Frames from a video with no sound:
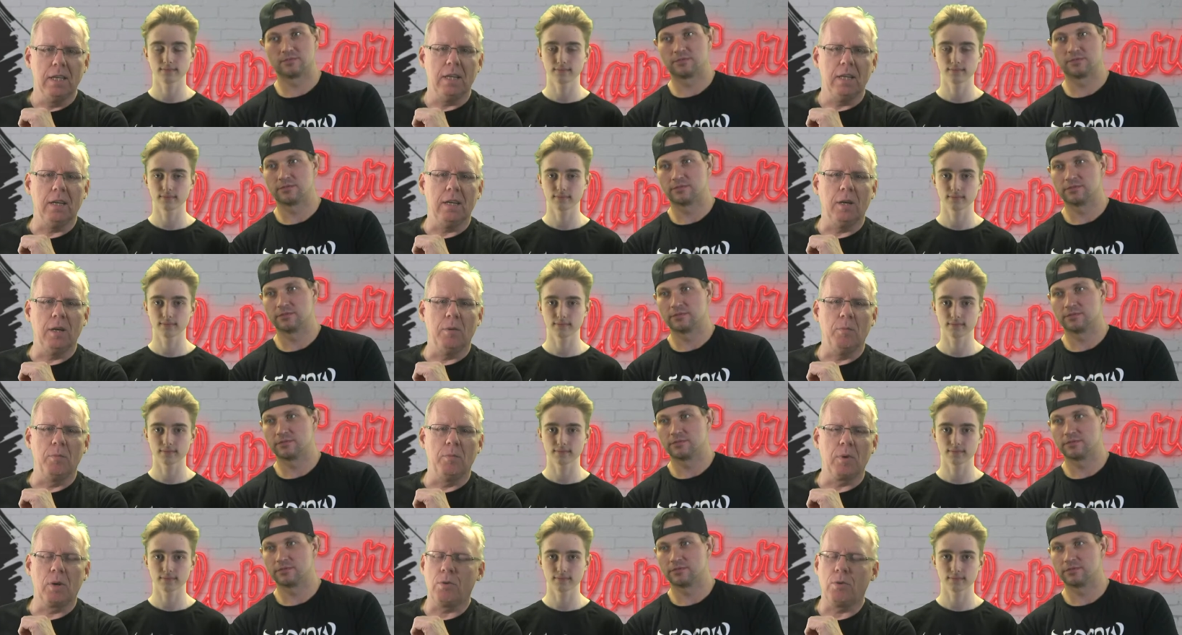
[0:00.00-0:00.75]

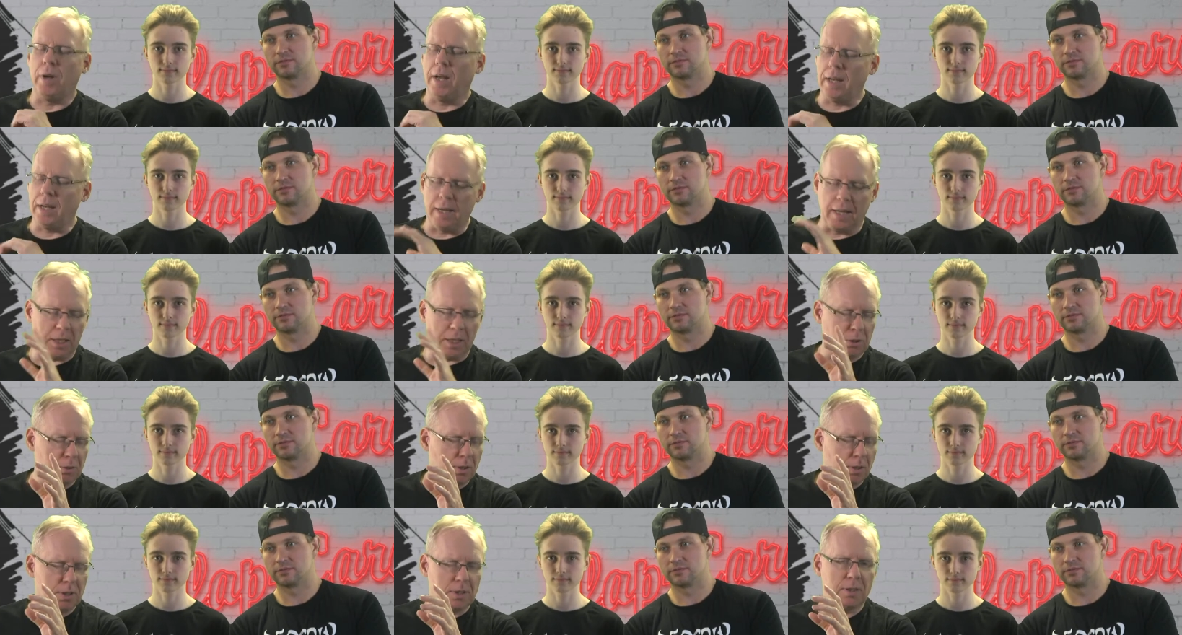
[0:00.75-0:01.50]
Speaker 1: Um, great
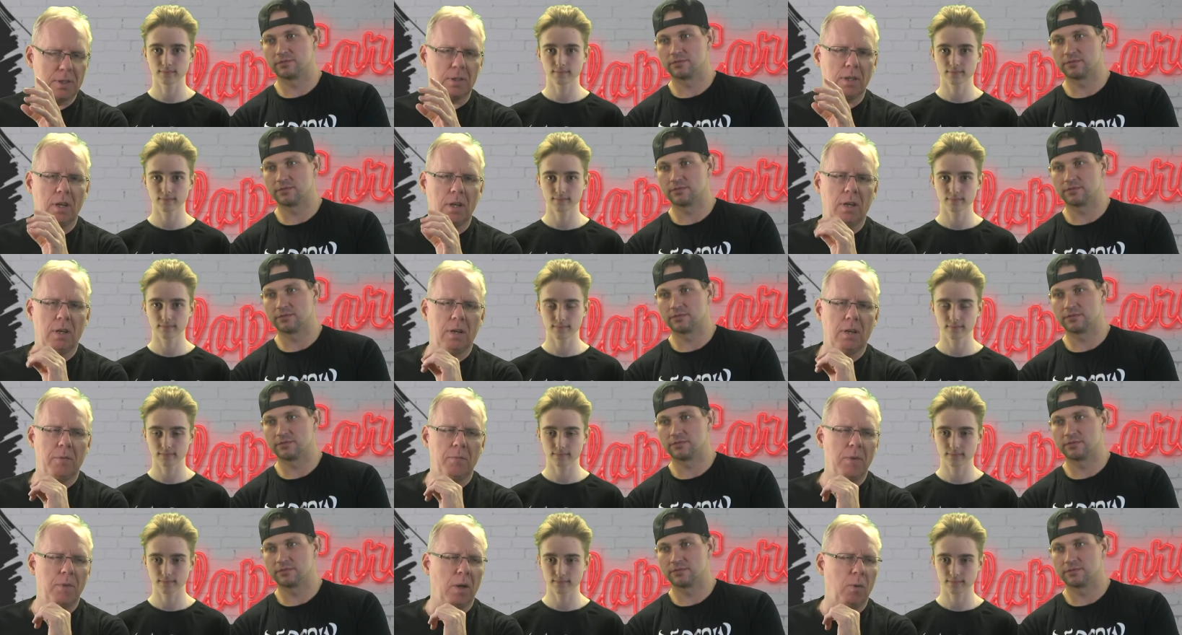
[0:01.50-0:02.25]
lecturers.
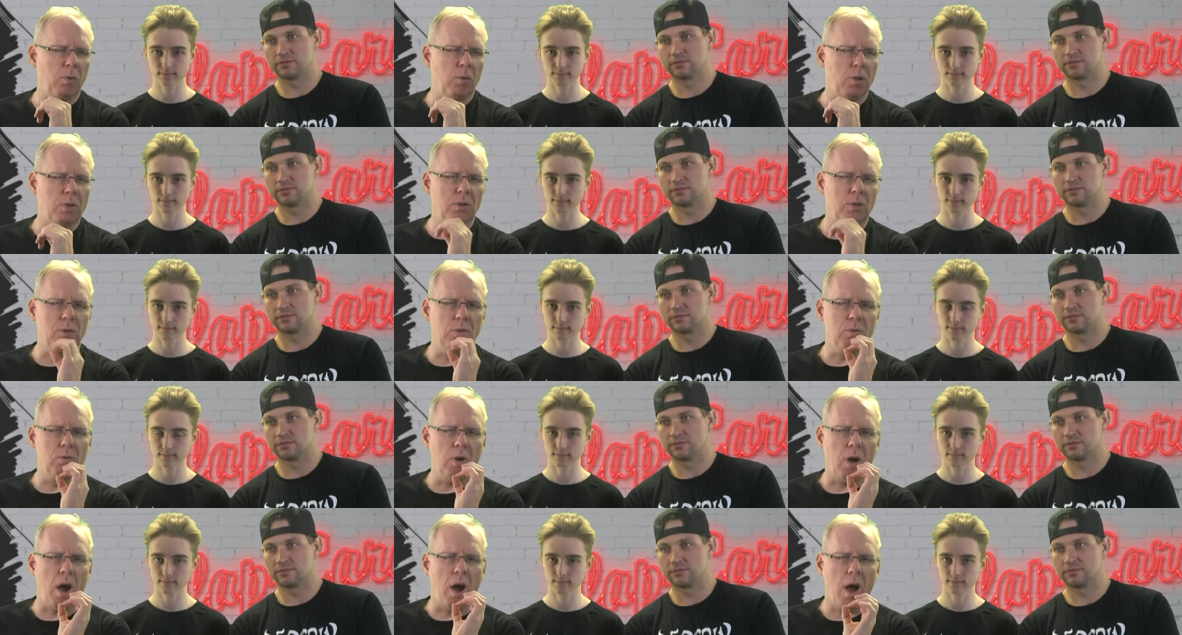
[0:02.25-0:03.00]
Um, they want to
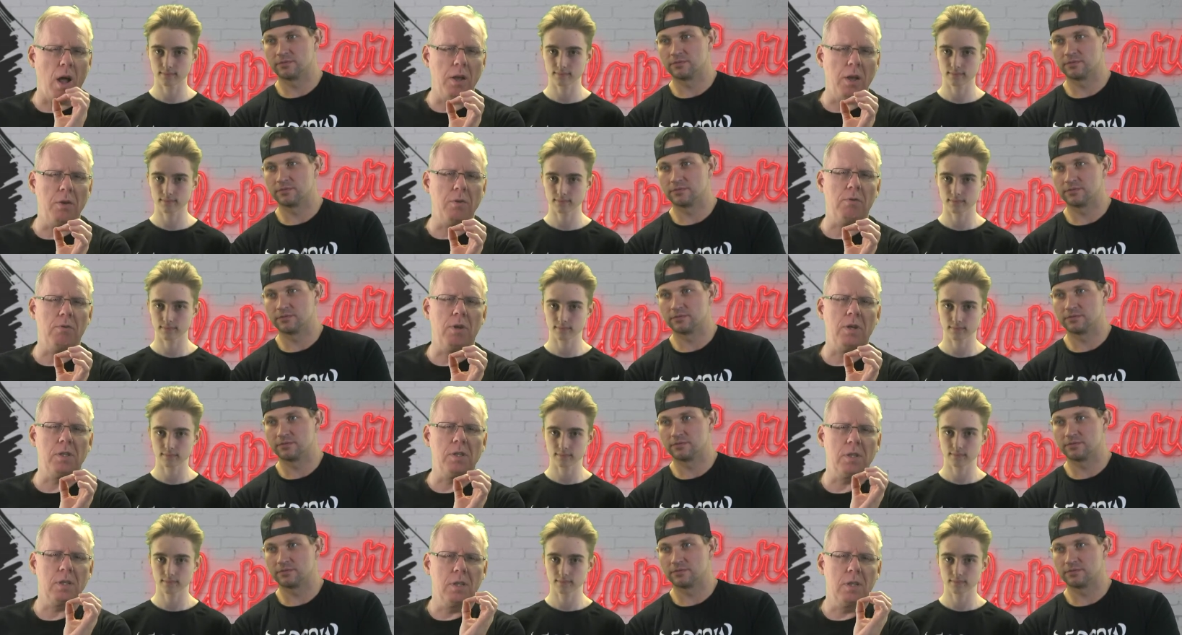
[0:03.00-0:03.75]
do a
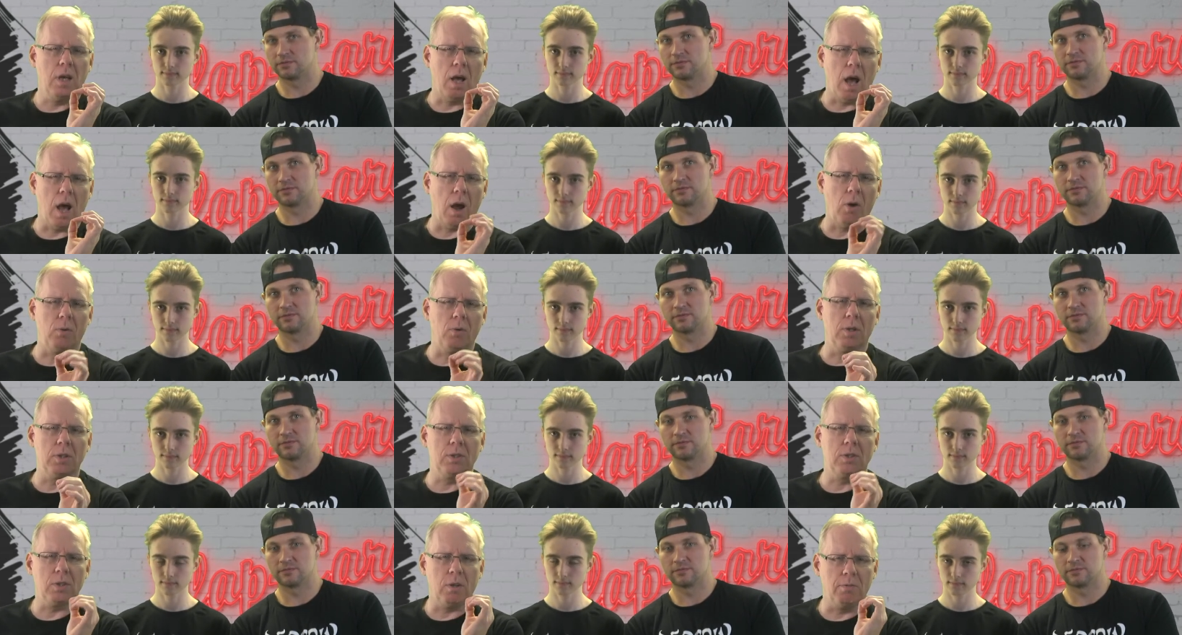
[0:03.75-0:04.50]
hundred
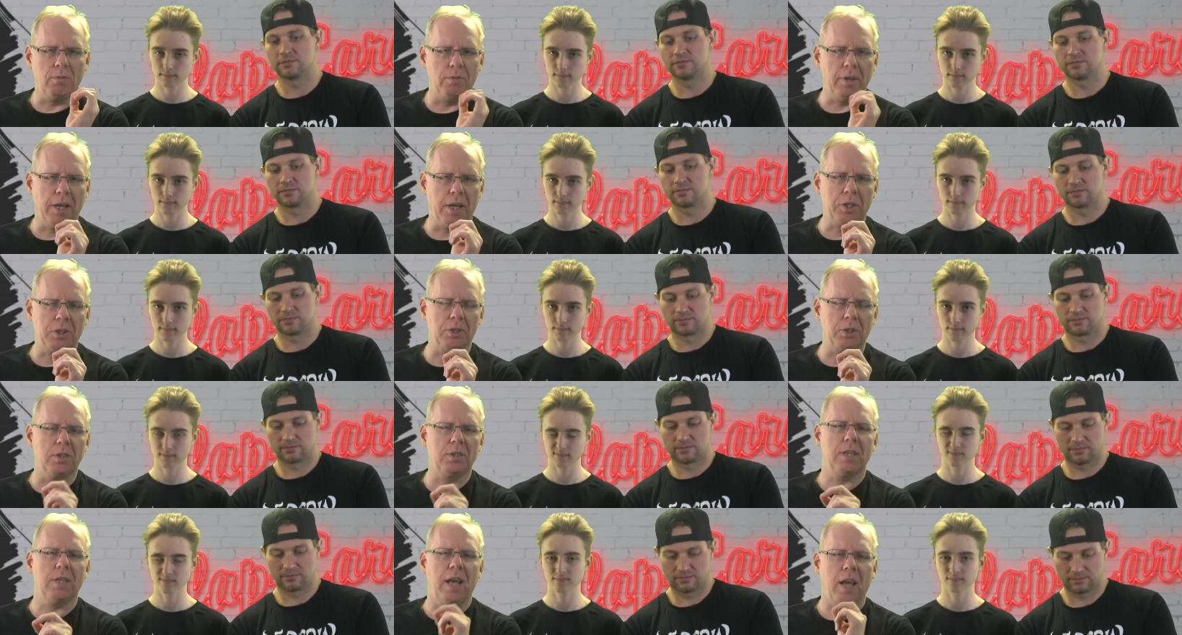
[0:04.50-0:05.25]
hours of
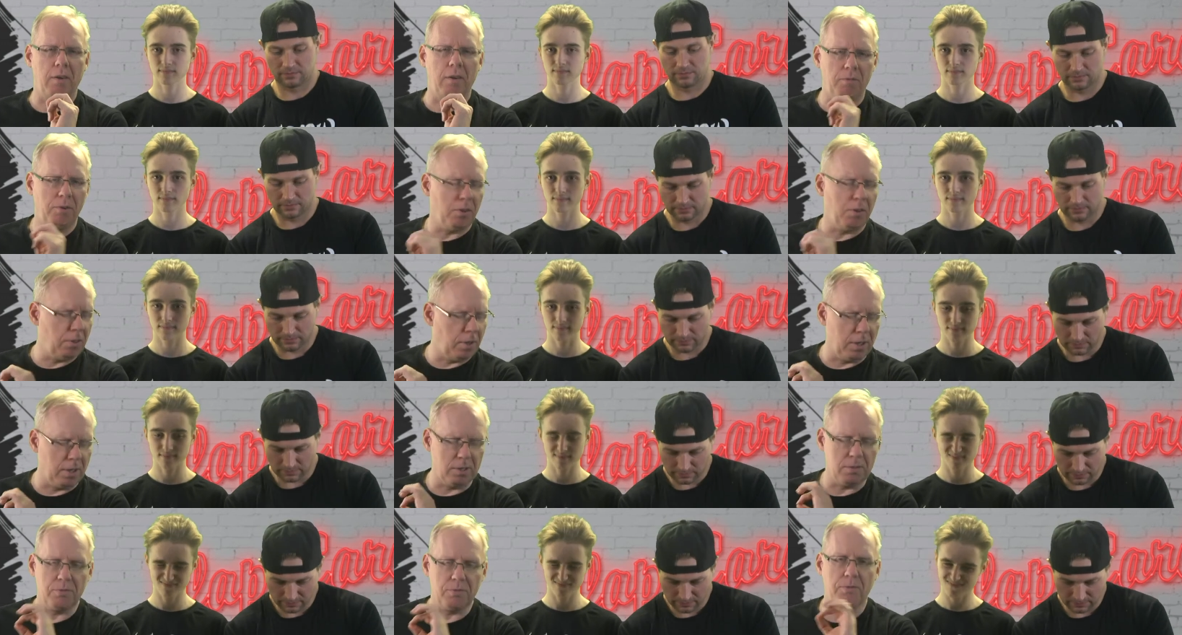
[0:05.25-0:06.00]
lectures.
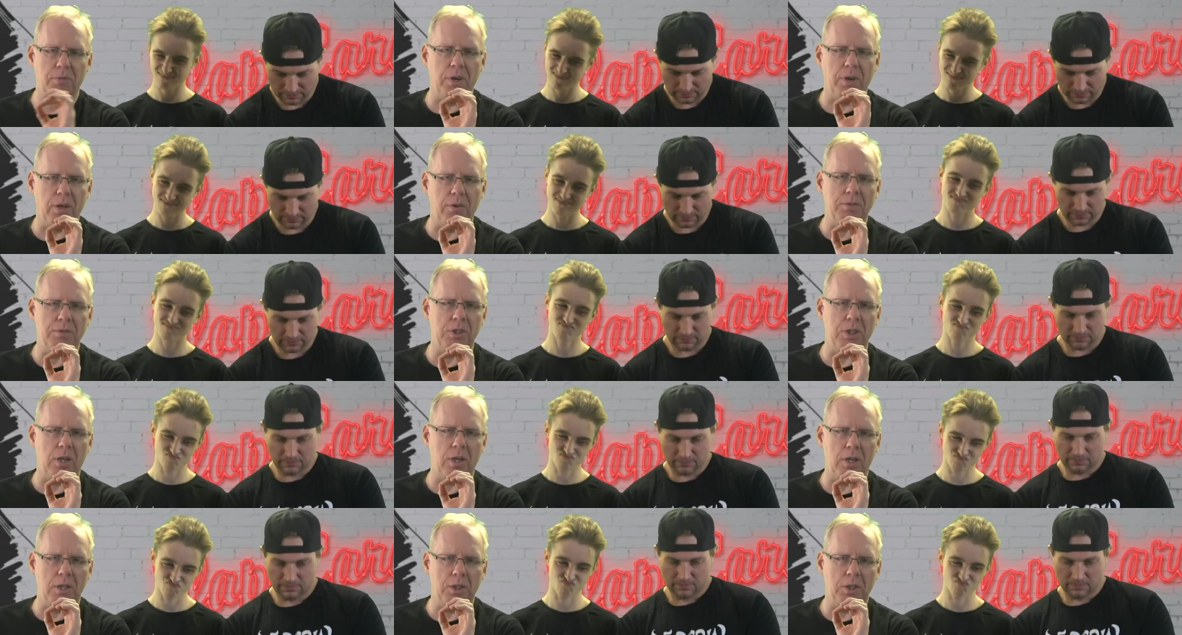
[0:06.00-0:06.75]
Everything is free of
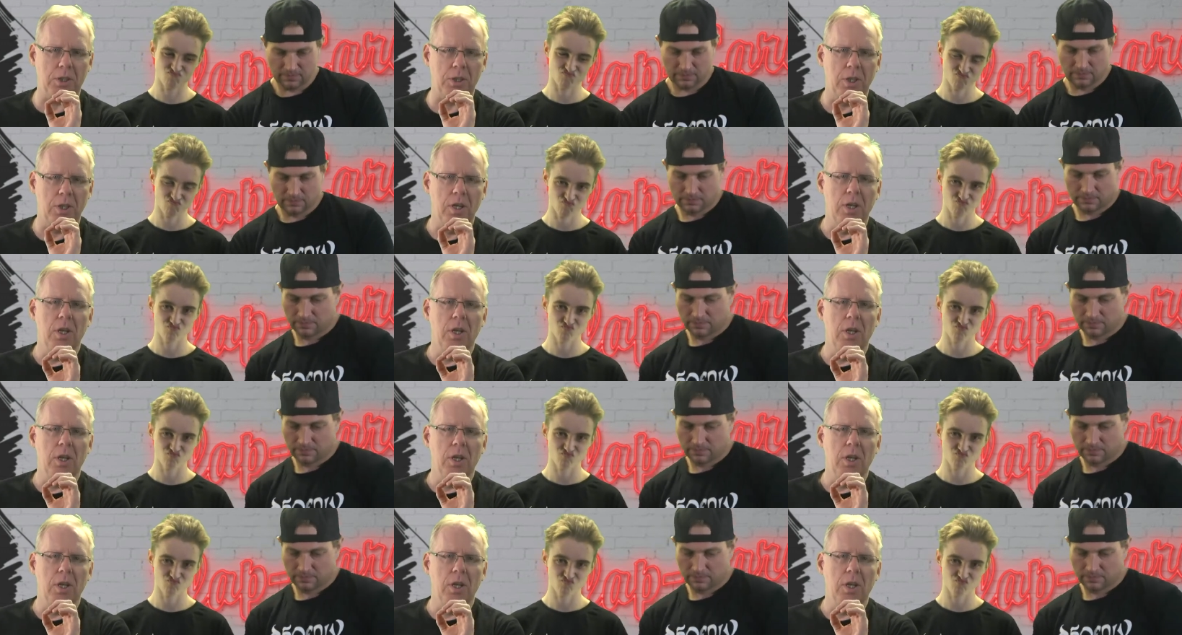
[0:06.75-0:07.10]
charge.